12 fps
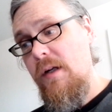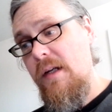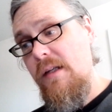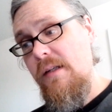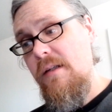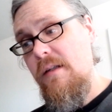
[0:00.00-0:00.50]

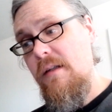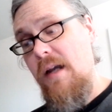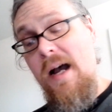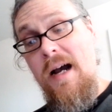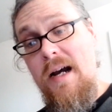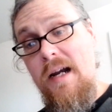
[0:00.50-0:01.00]
is
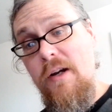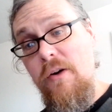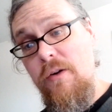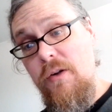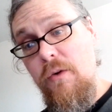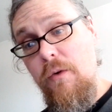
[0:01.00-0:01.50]

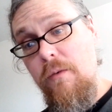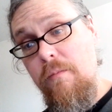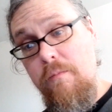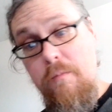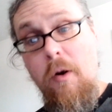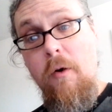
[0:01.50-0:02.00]
hired your
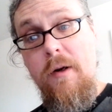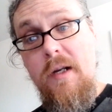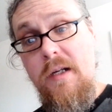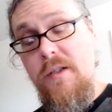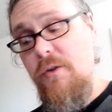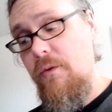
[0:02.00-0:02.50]

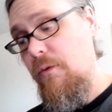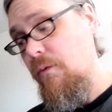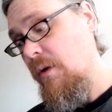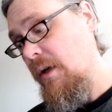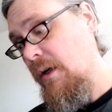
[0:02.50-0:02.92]
party to